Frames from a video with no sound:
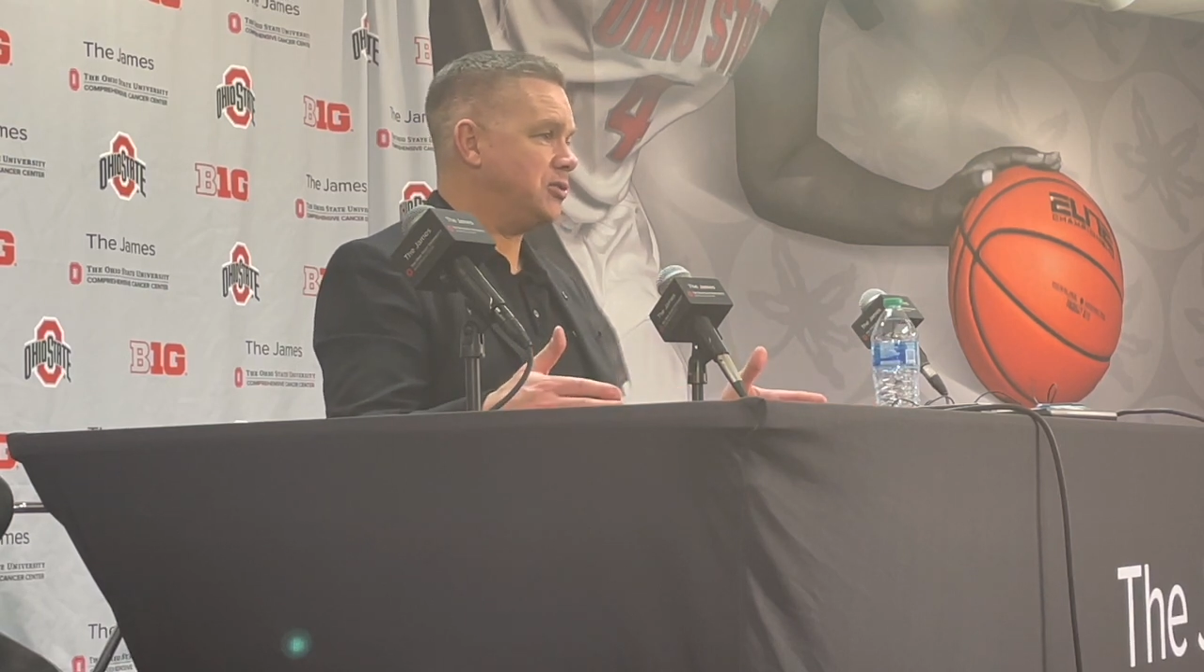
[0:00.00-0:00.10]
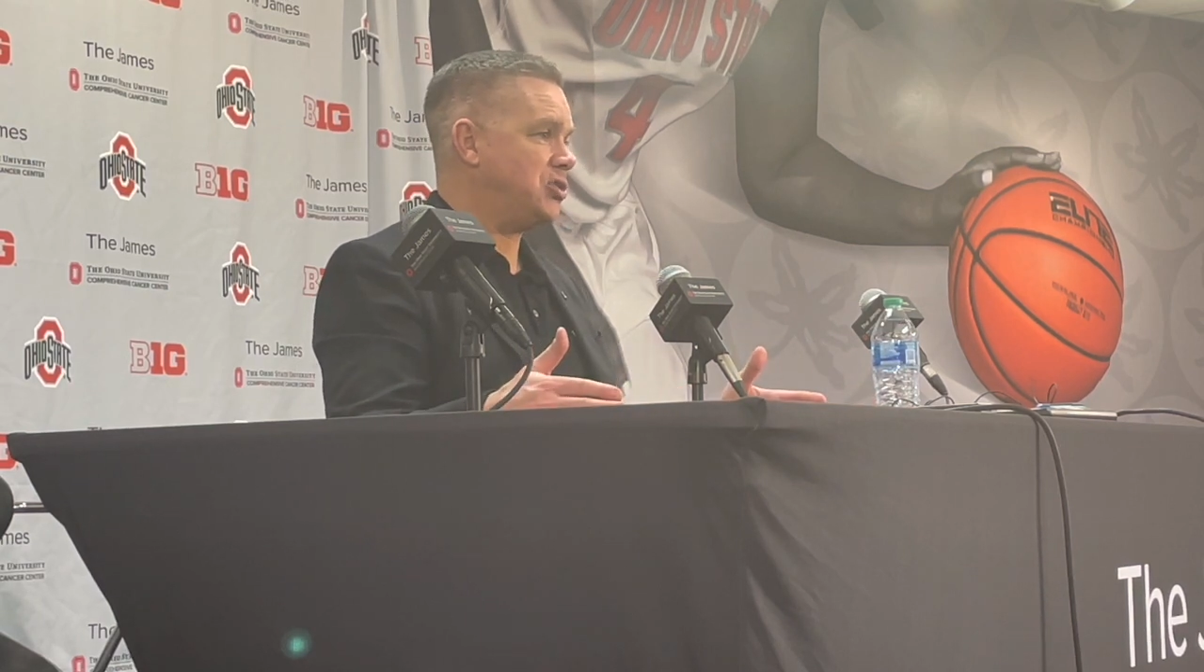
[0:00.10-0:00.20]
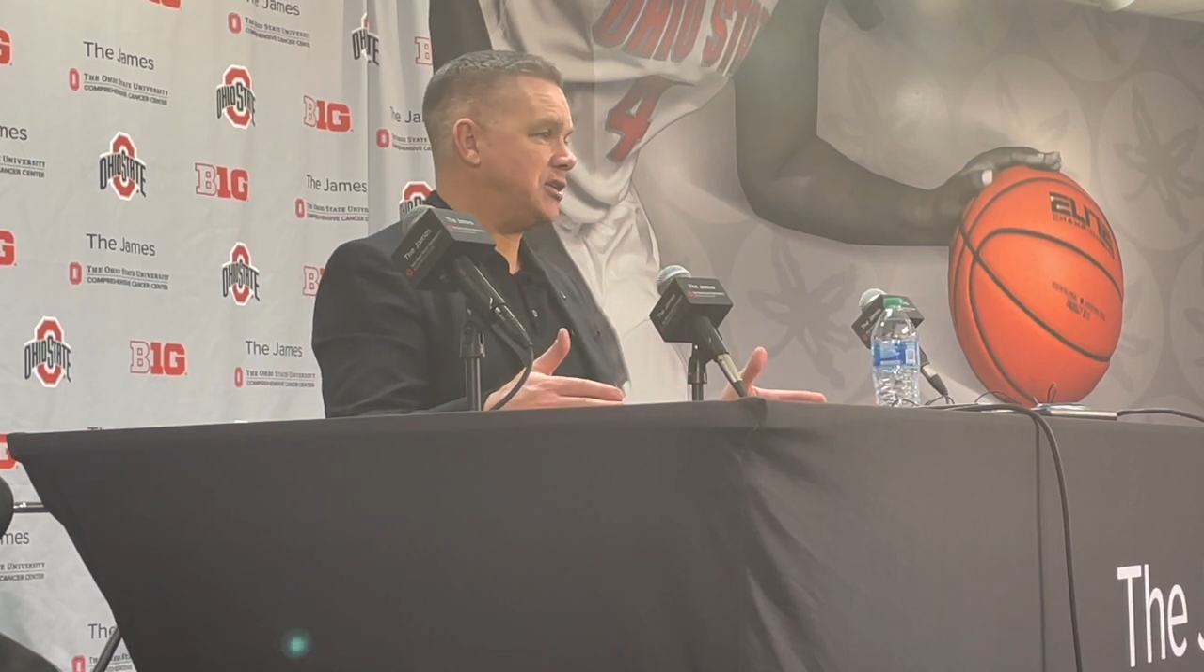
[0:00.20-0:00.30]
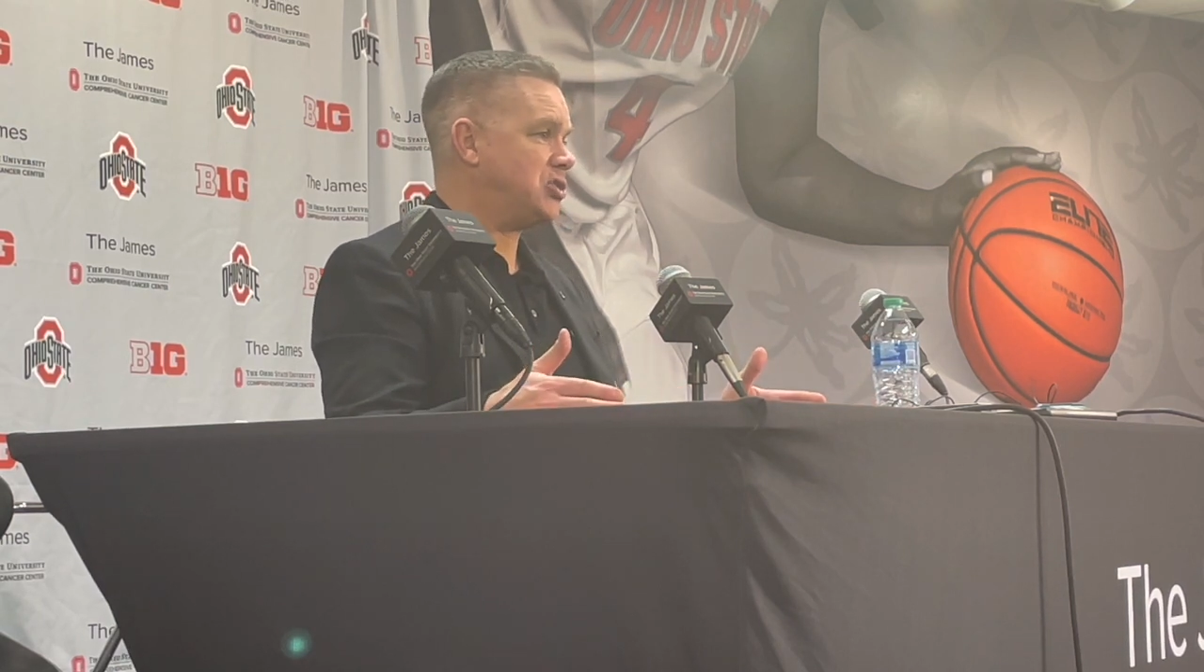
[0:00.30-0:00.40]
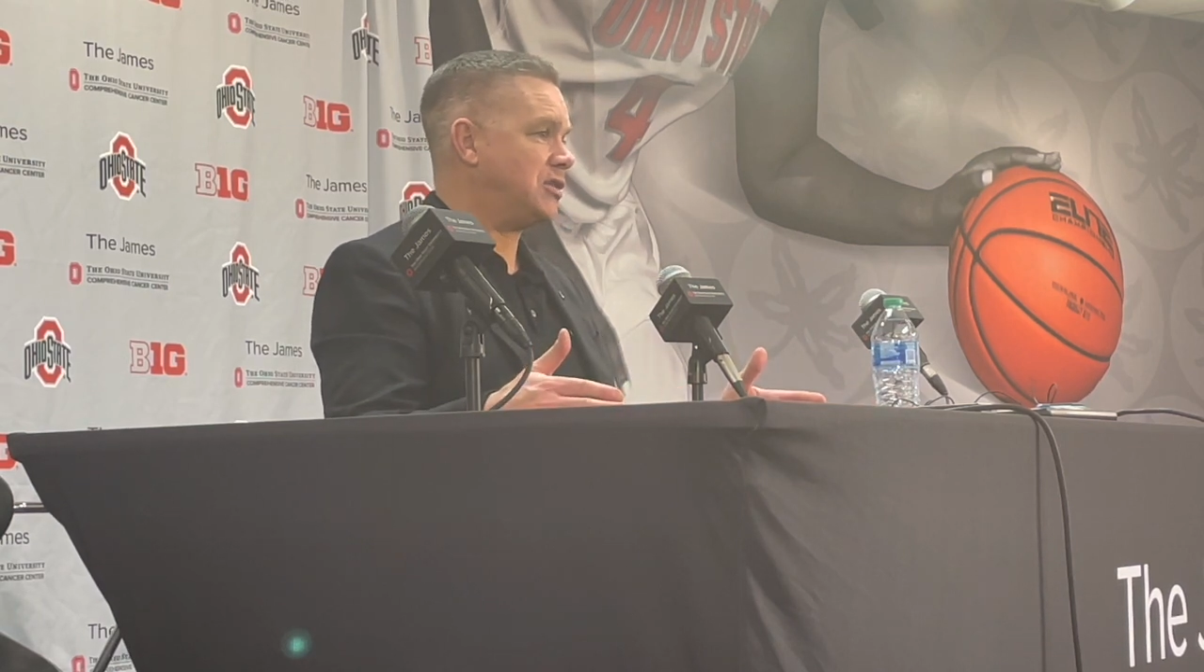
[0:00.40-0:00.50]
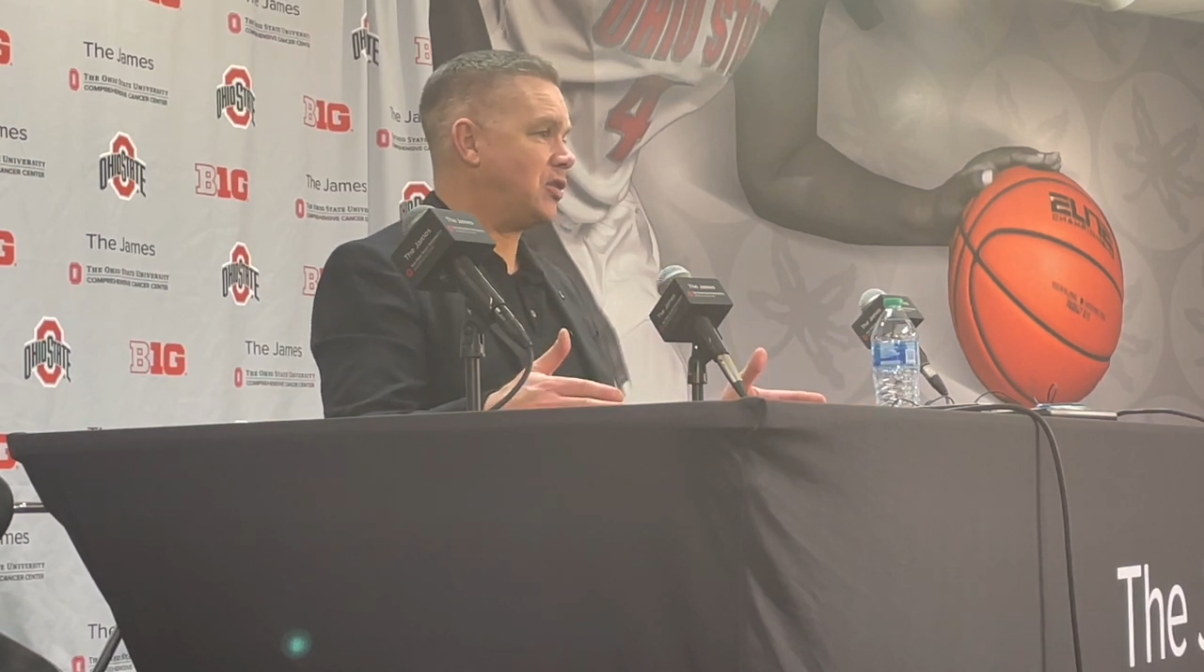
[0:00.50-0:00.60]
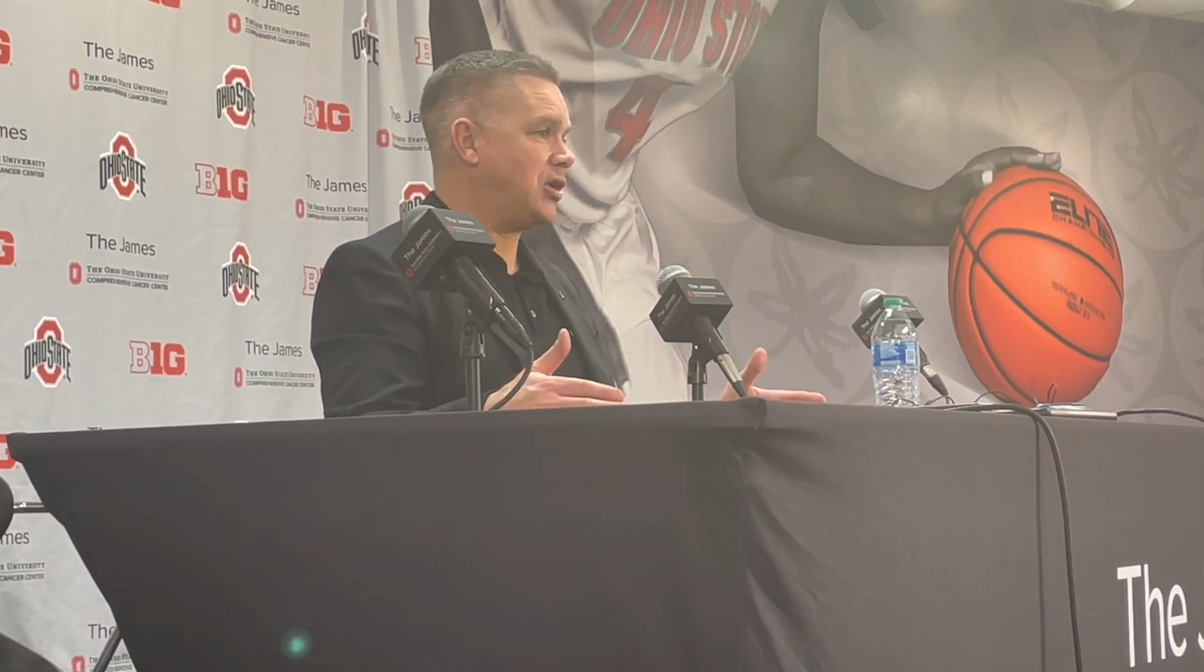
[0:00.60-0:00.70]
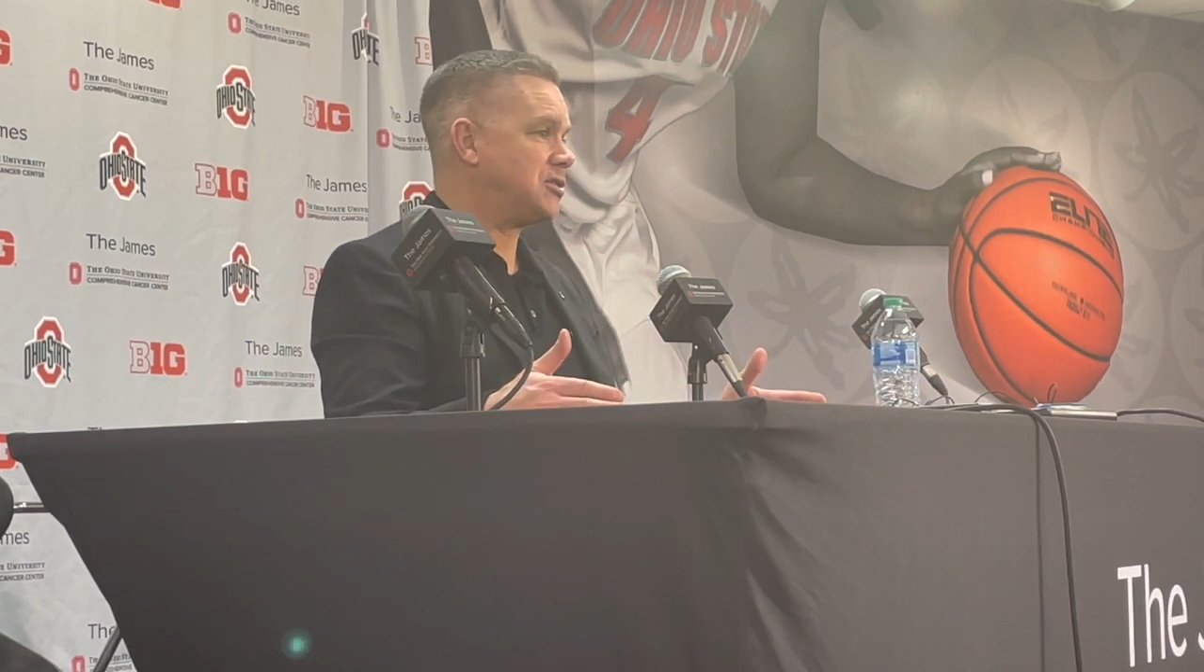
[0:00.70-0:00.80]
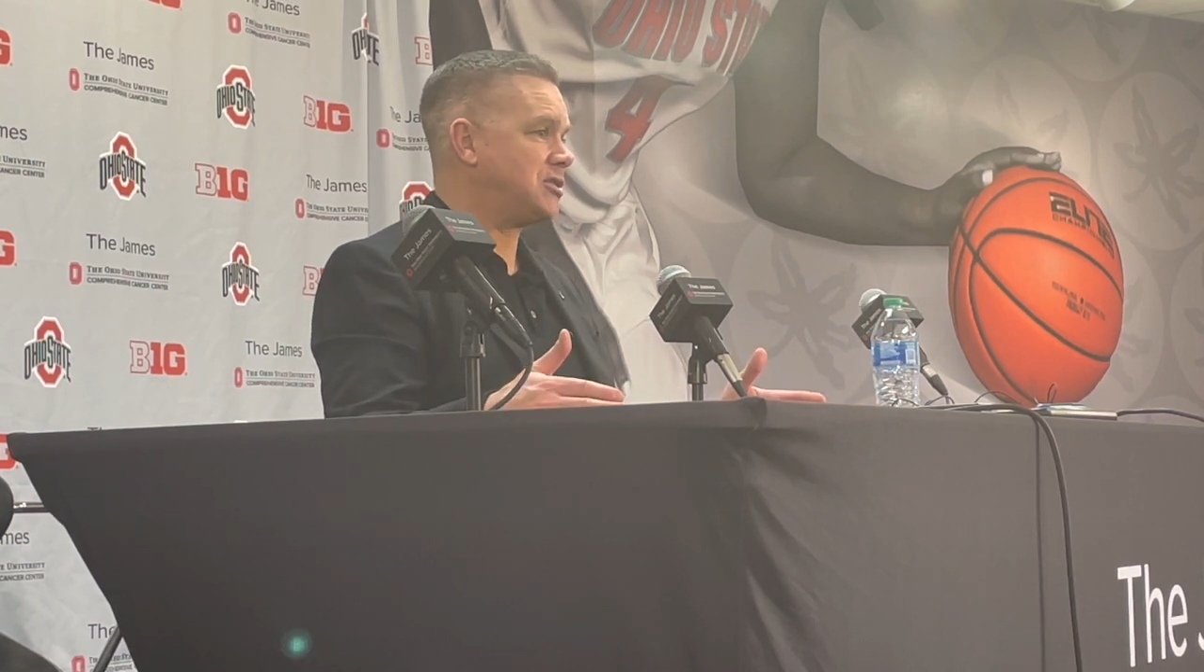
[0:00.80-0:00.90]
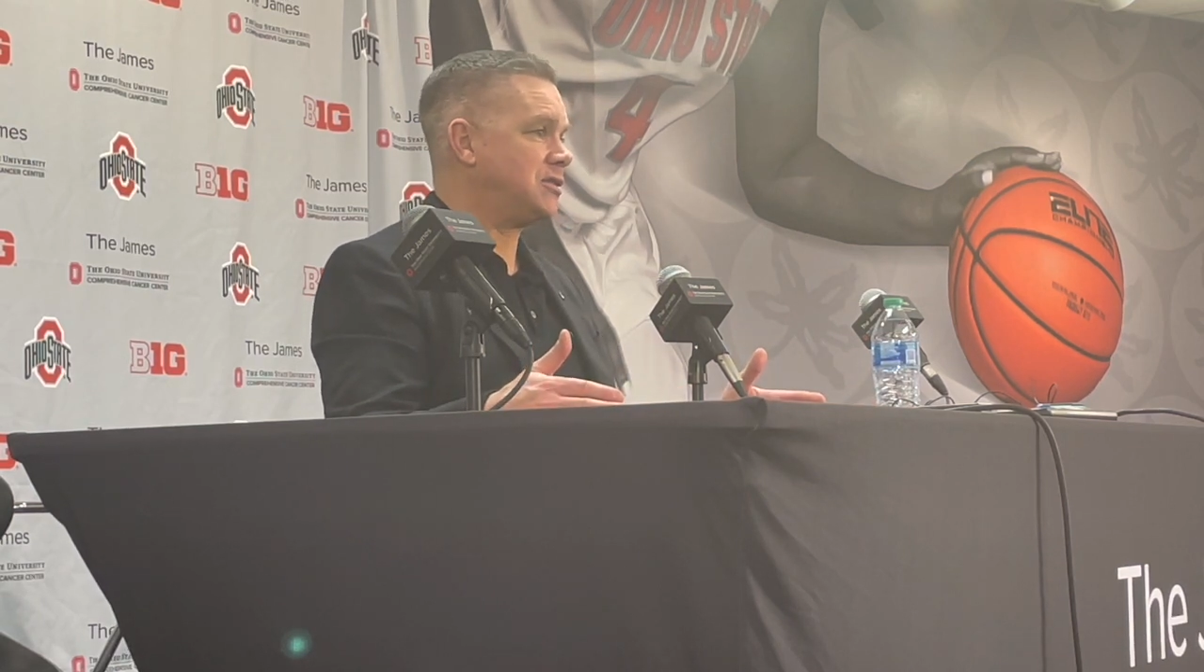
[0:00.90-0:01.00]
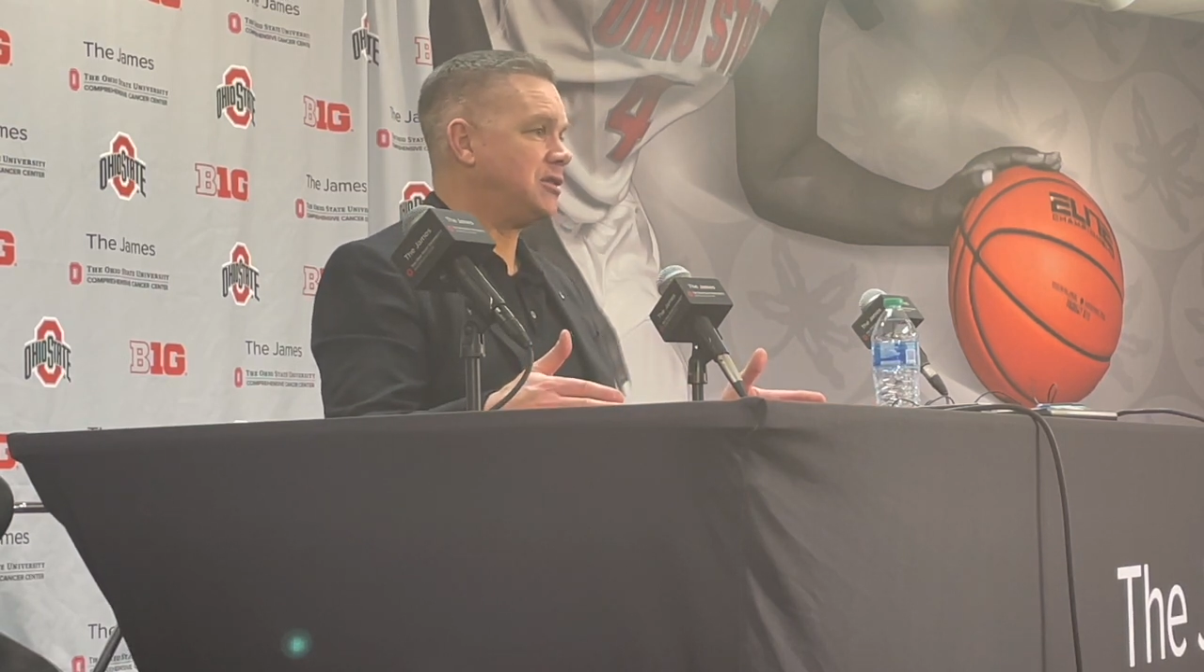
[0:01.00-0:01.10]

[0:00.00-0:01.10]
Jason Dawson.